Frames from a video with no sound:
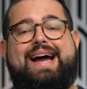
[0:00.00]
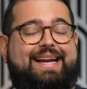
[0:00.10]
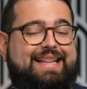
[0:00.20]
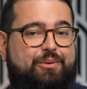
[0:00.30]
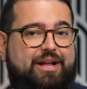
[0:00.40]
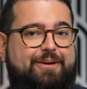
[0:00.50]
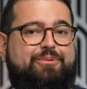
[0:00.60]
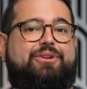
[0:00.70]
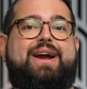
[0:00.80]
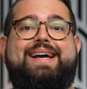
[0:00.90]
Again, that will help
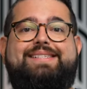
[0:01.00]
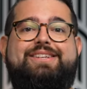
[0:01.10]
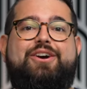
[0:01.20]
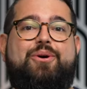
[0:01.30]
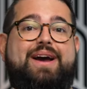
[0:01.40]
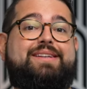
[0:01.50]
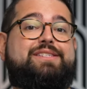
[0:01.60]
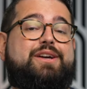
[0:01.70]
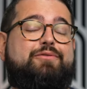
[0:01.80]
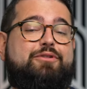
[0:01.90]
with your S E O and
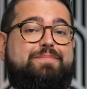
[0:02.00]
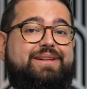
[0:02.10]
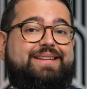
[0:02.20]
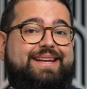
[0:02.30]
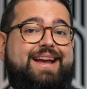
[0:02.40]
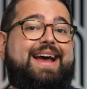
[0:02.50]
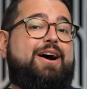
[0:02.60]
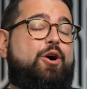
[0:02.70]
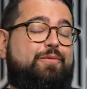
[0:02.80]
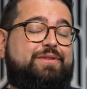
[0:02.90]
discoverability.
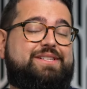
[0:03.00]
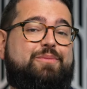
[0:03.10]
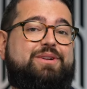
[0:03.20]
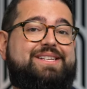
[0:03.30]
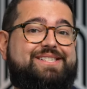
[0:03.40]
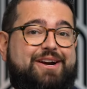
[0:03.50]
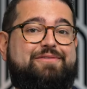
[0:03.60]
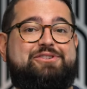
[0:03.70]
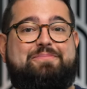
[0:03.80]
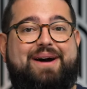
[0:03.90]
Hopefully someone
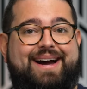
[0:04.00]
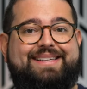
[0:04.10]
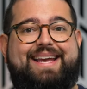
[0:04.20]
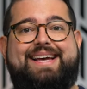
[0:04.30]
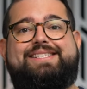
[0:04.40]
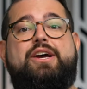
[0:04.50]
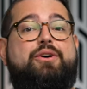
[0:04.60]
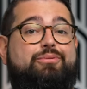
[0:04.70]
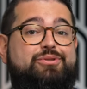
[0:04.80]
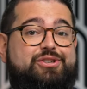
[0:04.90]
discovers your podcast
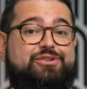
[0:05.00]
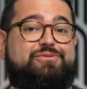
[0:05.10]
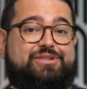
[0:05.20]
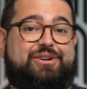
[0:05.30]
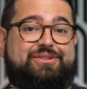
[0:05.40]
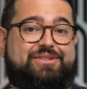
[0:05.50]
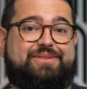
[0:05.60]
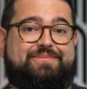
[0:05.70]
through search results.